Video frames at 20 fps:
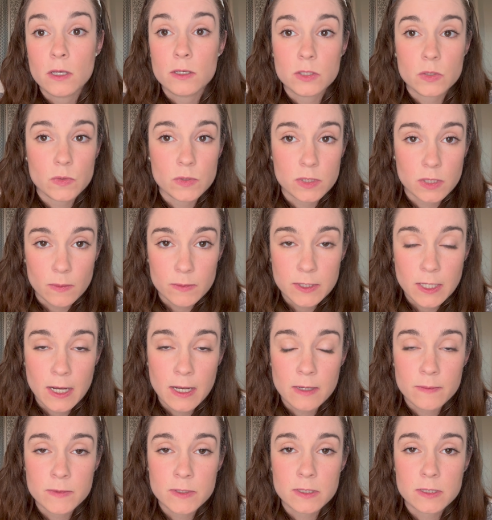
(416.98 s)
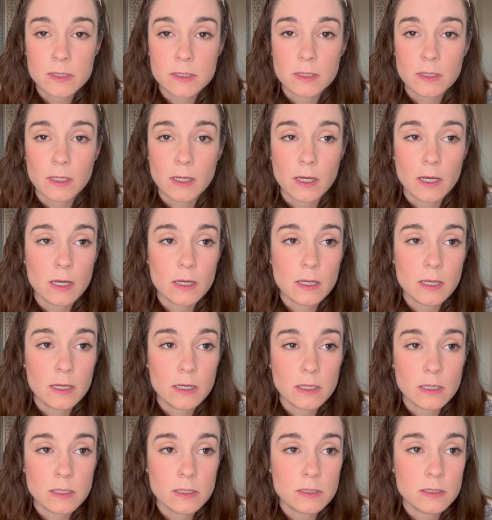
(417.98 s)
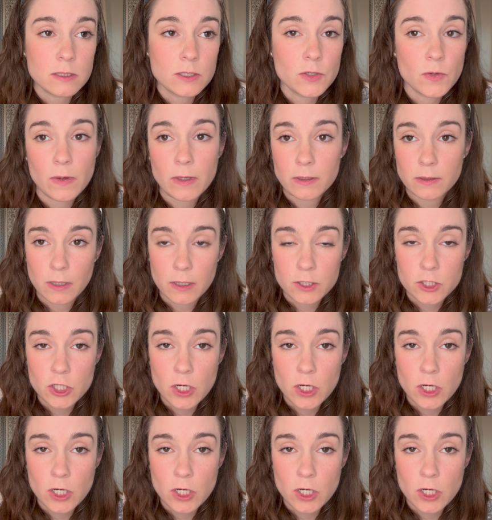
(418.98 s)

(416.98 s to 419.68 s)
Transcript: So sometimes it is during lunch